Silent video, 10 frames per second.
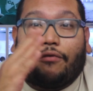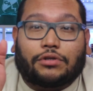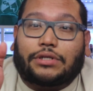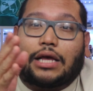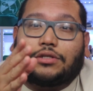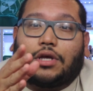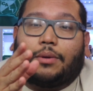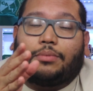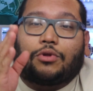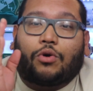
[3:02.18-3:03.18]
full size
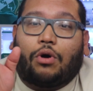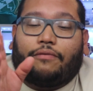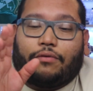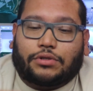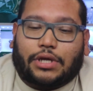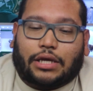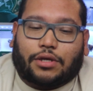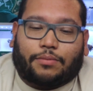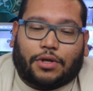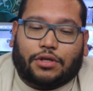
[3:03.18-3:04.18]
up. Go full size
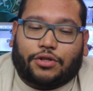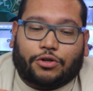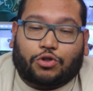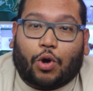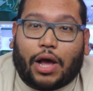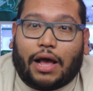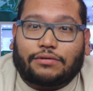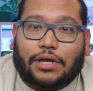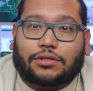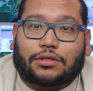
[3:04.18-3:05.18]
up. There's no
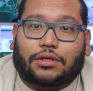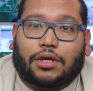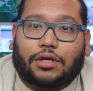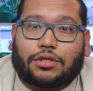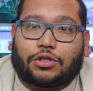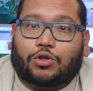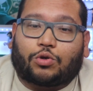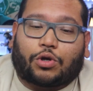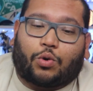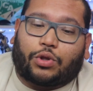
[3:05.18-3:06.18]
half sizes in Yeezy, so
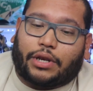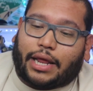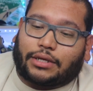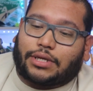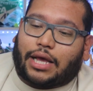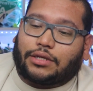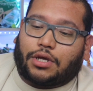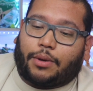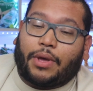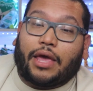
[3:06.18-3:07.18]
go the next
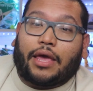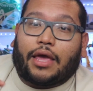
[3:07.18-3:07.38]
size up.